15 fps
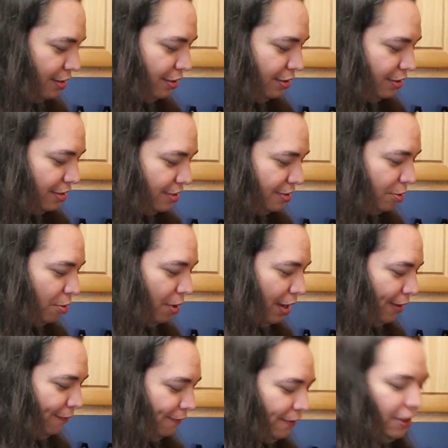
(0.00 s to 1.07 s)
It doesn't
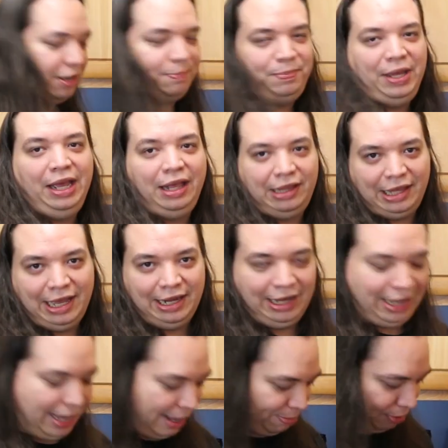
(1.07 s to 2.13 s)
quite fit a pink
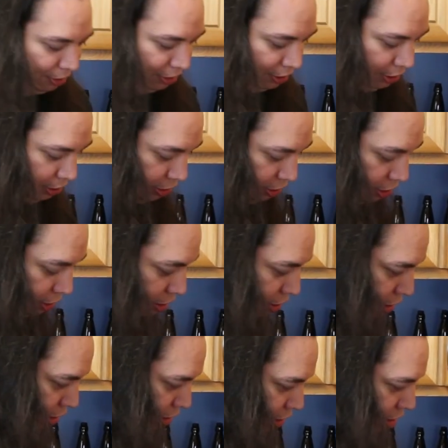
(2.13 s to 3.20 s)
lady apple.
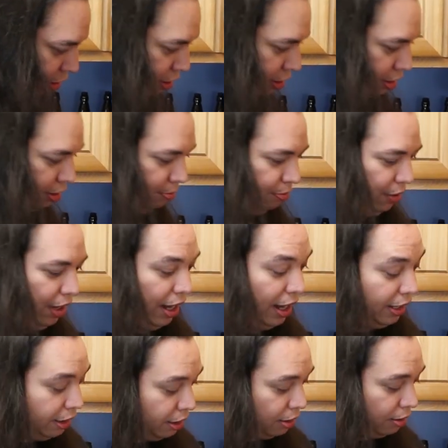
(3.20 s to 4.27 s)
Excuse it!
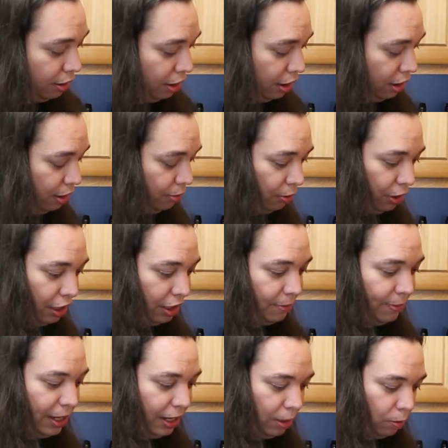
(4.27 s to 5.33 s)
But we're gonna
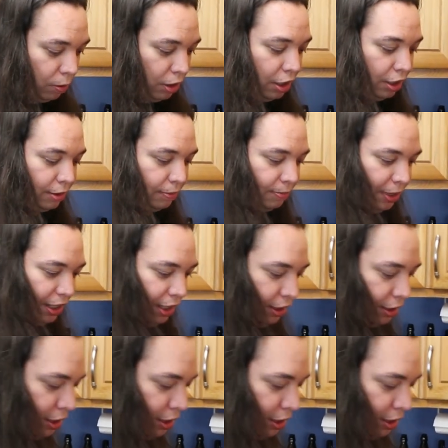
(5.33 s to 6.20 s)
make it work by